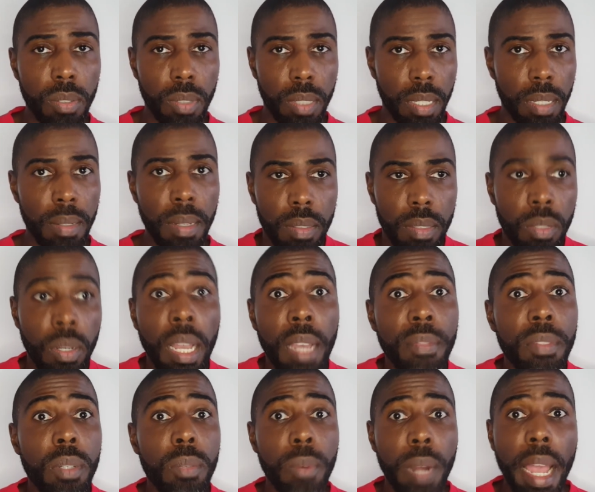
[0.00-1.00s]
You
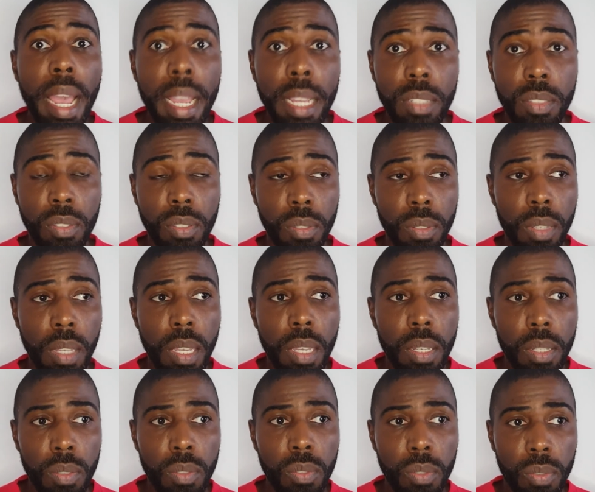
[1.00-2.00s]
have the right to
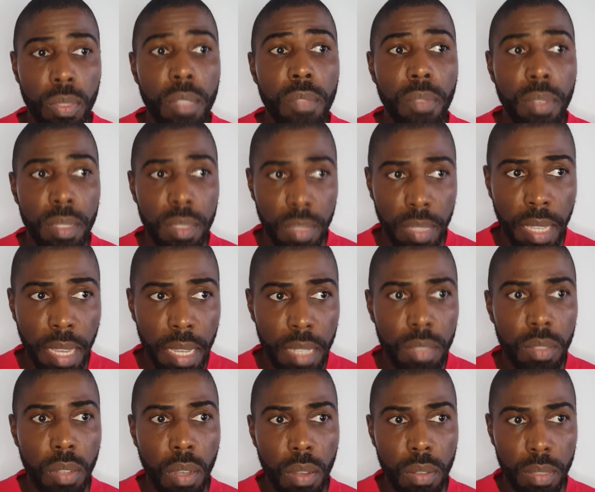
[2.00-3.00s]

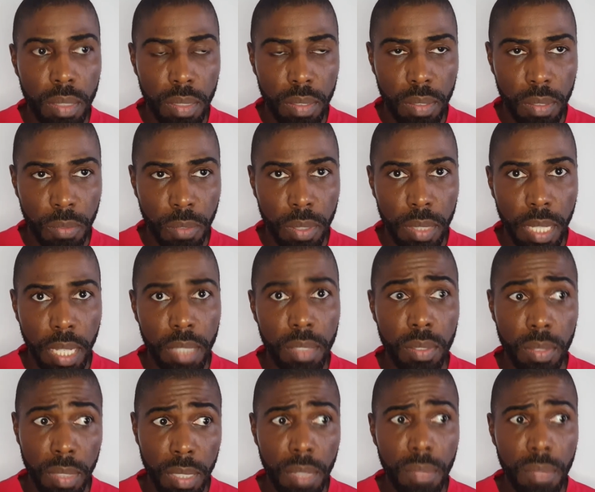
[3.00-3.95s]
investigate all these foundations,